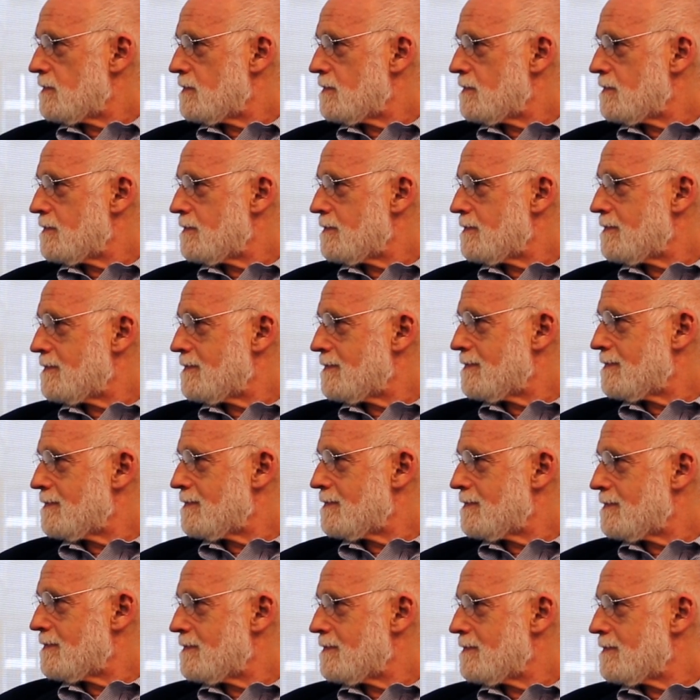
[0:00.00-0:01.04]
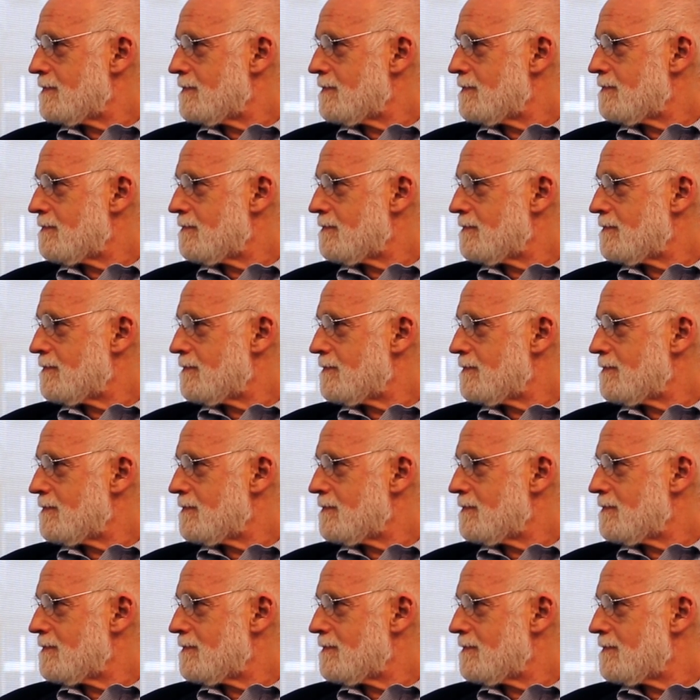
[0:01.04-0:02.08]

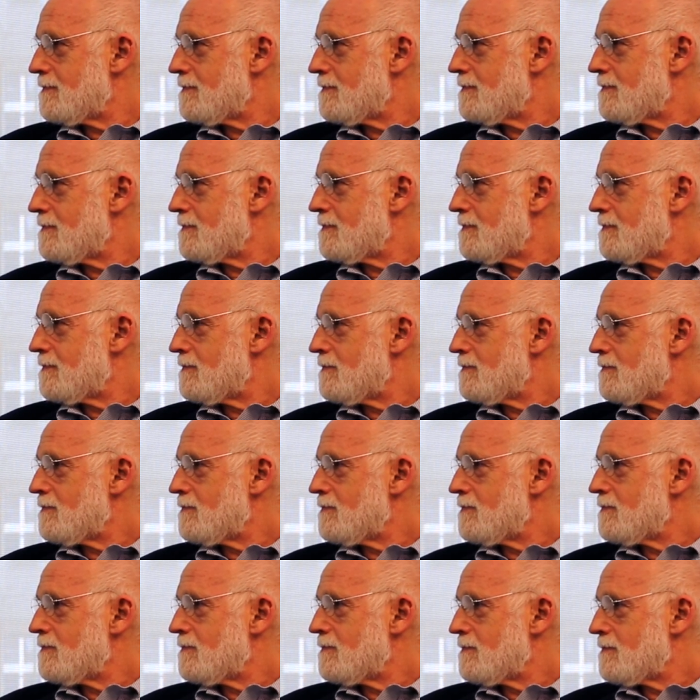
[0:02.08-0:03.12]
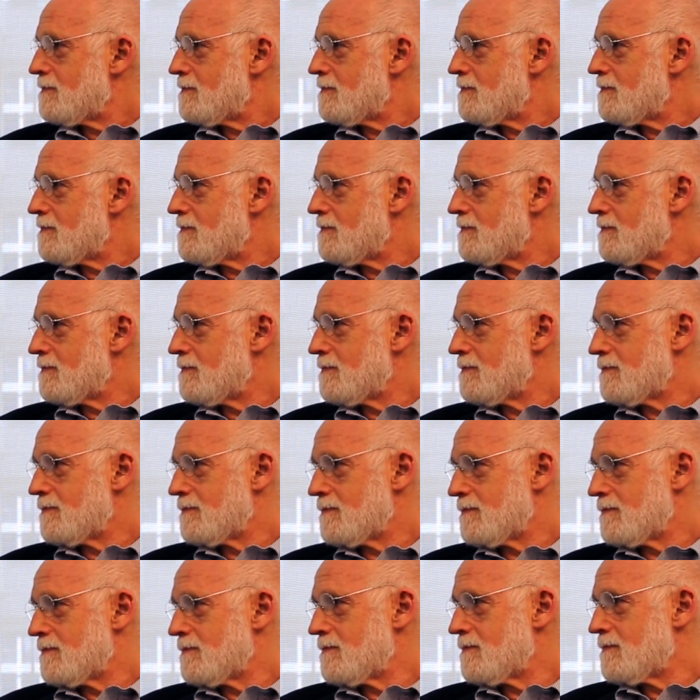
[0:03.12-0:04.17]

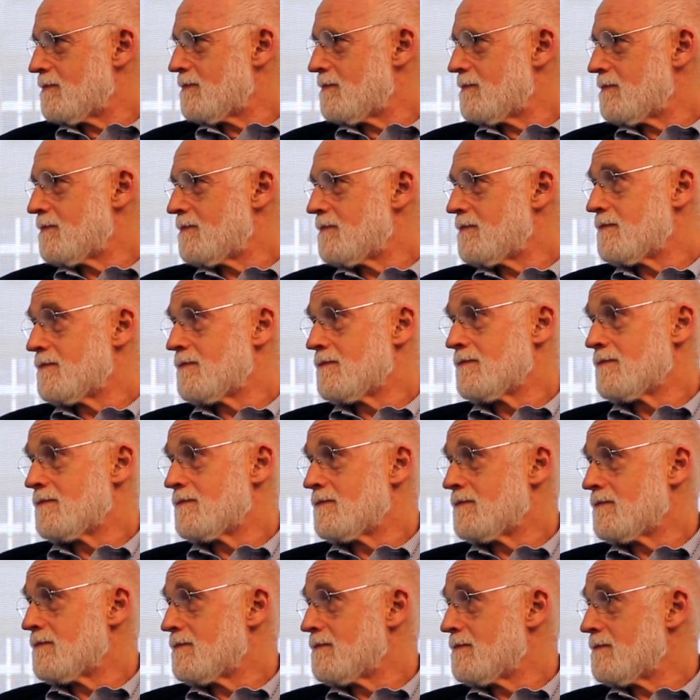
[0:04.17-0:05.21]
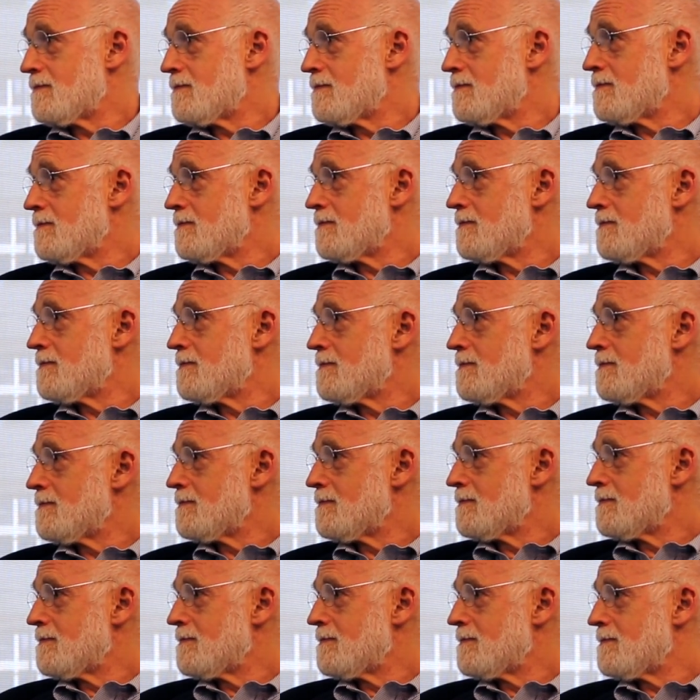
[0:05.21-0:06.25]

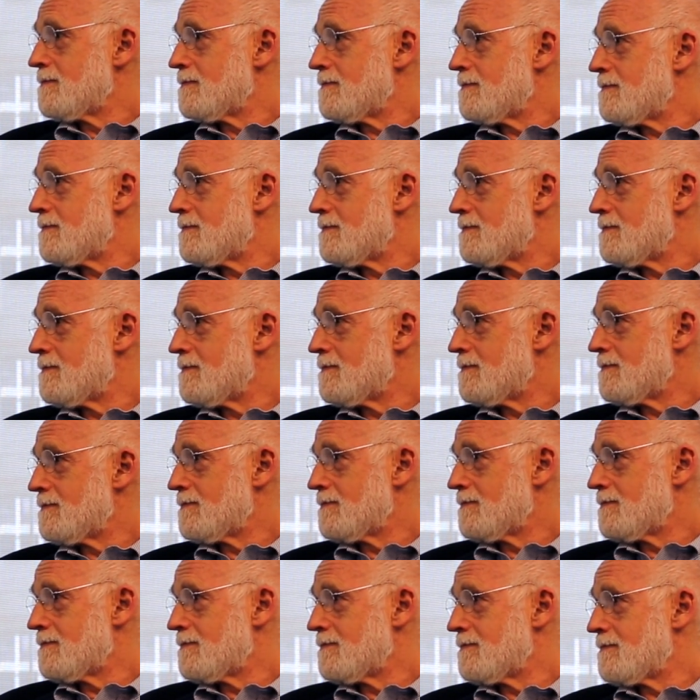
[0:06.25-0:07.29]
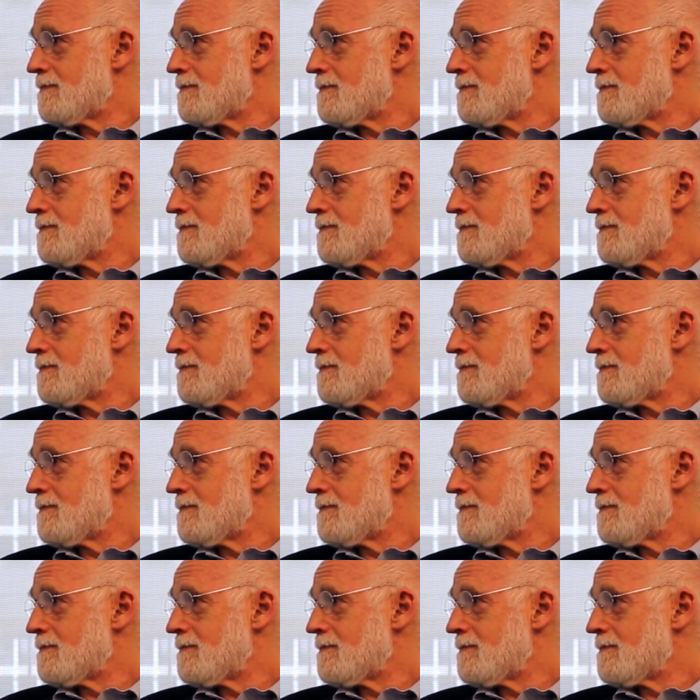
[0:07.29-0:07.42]
[no speech]